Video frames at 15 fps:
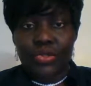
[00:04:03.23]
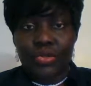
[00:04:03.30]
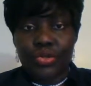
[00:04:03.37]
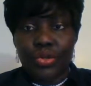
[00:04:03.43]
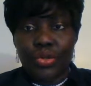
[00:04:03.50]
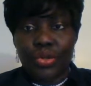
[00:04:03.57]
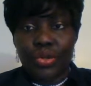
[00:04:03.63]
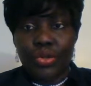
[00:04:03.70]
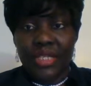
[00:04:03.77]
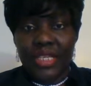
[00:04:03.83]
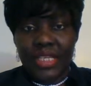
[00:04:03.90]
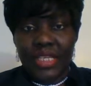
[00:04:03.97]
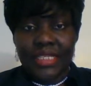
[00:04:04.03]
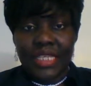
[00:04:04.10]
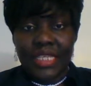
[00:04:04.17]
2
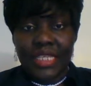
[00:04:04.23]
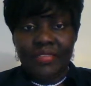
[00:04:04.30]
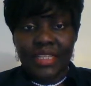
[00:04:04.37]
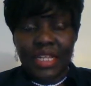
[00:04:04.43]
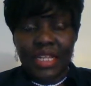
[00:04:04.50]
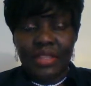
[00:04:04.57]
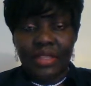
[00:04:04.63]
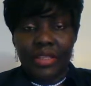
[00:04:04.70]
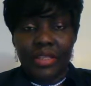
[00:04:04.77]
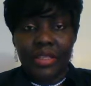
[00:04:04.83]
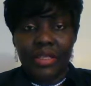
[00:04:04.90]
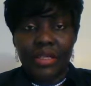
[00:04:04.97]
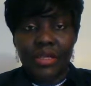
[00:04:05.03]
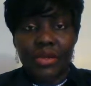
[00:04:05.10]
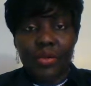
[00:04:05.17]
years after the
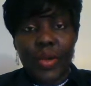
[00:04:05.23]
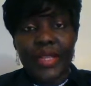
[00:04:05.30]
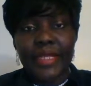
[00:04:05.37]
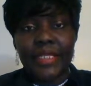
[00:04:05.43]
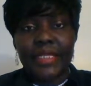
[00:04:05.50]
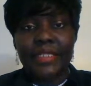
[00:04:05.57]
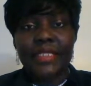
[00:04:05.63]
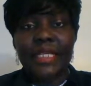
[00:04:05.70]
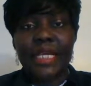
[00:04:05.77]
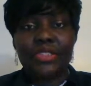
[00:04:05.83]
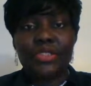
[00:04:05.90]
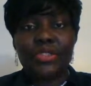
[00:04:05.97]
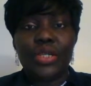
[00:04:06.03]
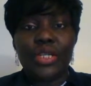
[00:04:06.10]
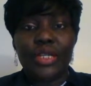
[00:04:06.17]
wedding.
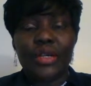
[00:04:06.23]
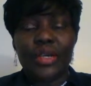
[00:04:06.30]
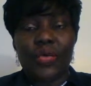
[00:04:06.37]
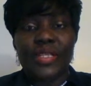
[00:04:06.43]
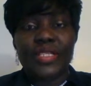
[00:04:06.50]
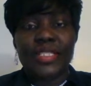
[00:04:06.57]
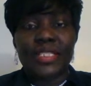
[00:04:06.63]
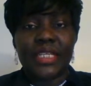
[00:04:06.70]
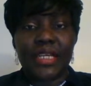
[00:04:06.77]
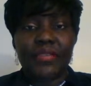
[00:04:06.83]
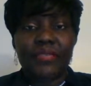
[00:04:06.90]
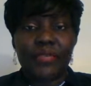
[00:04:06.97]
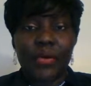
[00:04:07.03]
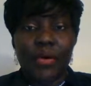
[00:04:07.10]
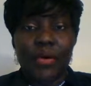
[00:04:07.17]
Anthony requested
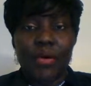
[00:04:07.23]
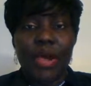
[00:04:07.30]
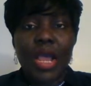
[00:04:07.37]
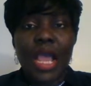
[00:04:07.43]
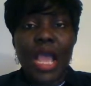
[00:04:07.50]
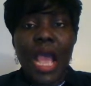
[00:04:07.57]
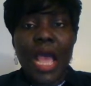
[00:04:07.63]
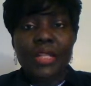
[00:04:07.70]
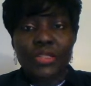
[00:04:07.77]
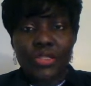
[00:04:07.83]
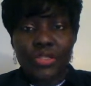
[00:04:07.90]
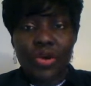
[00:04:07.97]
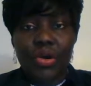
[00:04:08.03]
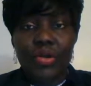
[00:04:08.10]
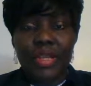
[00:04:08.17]
for
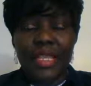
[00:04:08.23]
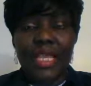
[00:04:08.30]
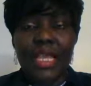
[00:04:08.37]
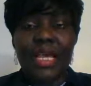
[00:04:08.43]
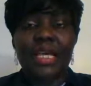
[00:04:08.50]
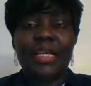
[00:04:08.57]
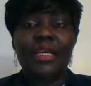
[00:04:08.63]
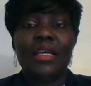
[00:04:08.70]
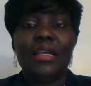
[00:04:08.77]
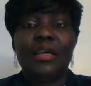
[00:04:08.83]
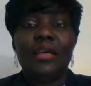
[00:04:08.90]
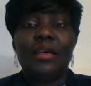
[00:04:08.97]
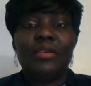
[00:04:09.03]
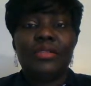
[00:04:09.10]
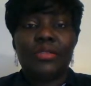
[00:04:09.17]
Antonia
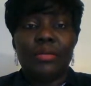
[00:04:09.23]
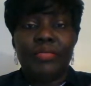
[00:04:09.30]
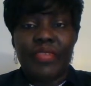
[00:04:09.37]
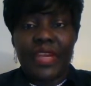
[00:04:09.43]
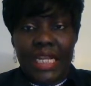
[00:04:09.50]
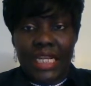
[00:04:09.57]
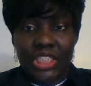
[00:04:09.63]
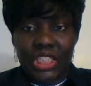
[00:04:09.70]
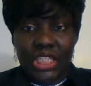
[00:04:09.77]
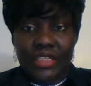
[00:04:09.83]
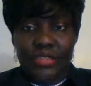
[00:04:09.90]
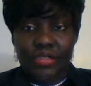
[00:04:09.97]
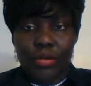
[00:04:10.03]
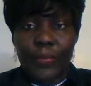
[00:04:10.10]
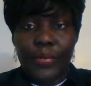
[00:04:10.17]
some financial
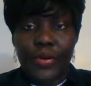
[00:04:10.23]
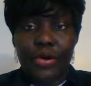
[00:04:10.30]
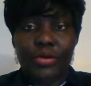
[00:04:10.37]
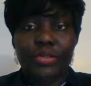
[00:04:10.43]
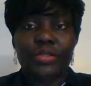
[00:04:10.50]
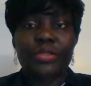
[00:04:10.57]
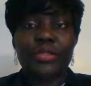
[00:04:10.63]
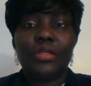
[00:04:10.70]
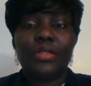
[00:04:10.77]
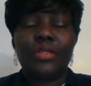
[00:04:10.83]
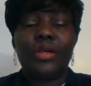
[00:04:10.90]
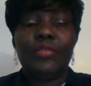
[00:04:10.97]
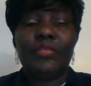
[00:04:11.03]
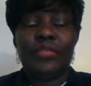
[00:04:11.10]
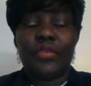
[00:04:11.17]
support
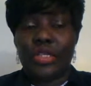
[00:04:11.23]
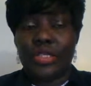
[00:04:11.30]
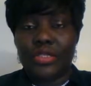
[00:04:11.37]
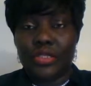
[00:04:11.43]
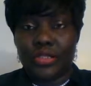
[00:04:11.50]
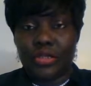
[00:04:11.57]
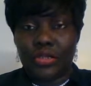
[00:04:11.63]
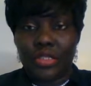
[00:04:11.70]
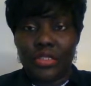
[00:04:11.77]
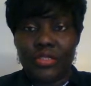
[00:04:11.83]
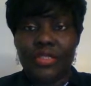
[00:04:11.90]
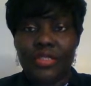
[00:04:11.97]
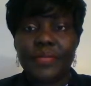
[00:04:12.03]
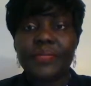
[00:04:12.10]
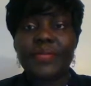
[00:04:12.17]
for his
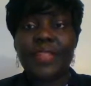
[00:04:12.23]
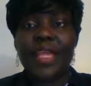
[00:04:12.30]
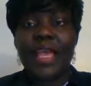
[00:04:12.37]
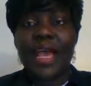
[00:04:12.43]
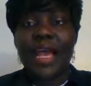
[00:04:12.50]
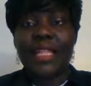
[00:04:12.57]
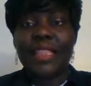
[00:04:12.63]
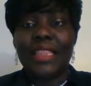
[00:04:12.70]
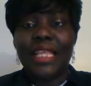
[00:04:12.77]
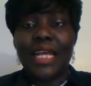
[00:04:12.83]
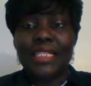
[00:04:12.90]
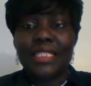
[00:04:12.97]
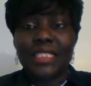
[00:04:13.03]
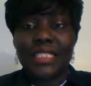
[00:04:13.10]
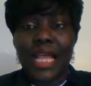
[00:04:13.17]
studies. At
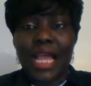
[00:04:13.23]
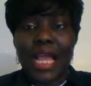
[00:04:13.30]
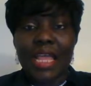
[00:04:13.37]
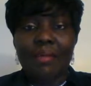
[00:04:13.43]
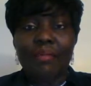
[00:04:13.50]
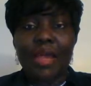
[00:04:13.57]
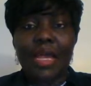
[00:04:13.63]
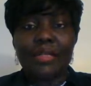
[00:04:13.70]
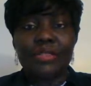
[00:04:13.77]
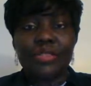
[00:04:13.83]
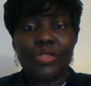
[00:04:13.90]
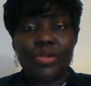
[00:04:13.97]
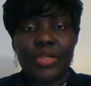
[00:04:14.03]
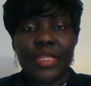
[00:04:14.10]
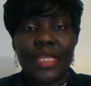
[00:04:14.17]
that time,
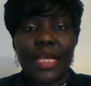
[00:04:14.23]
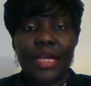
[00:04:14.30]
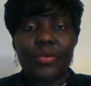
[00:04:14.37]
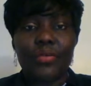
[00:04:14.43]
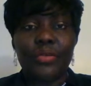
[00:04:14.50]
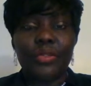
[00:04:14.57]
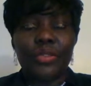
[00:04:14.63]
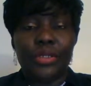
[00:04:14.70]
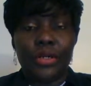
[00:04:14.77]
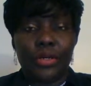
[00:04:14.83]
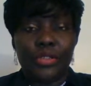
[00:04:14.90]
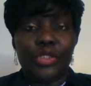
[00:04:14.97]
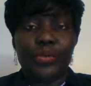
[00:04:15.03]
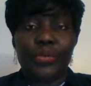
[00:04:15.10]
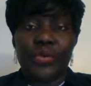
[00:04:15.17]
Antonia could
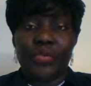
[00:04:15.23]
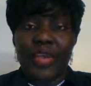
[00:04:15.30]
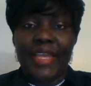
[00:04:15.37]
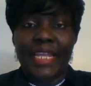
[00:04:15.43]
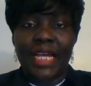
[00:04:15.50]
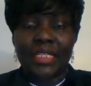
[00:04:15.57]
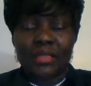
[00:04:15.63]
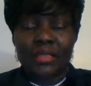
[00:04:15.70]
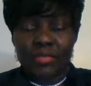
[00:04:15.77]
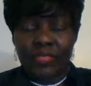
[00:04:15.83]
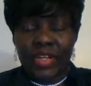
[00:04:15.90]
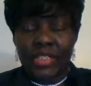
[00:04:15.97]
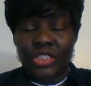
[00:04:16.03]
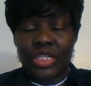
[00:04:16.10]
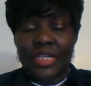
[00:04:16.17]
not provide that
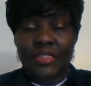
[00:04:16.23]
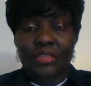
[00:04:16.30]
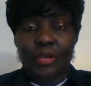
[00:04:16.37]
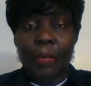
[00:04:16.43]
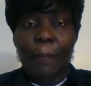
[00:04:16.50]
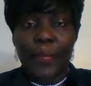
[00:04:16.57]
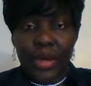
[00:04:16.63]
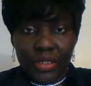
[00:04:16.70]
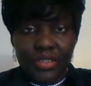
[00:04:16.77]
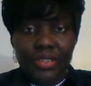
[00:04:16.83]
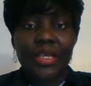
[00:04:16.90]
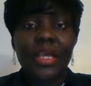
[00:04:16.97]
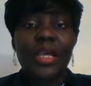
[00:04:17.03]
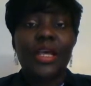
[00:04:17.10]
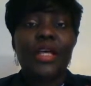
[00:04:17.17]
financial support
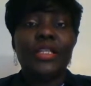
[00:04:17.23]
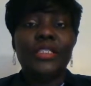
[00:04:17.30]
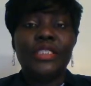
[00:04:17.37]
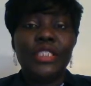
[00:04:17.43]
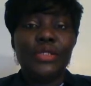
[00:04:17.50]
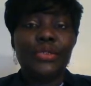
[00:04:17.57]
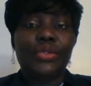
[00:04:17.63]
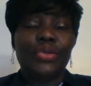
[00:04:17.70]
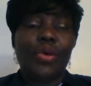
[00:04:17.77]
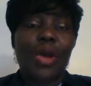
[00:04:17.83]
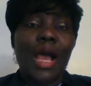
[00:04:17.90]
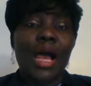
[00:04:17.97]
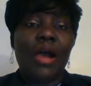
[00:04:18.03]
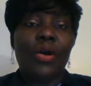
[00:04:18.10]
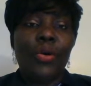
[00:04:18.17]
due to
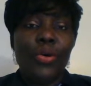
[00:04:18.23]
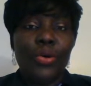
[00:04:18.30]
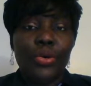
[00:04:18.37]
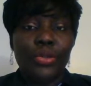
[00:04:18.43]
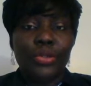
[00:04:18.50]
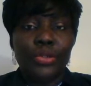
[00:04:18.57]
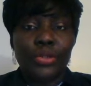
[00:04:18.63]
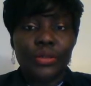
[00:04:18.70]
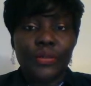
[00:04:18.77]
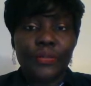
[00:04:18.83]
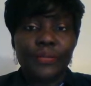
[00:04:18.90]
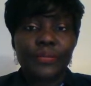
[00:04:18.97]
her own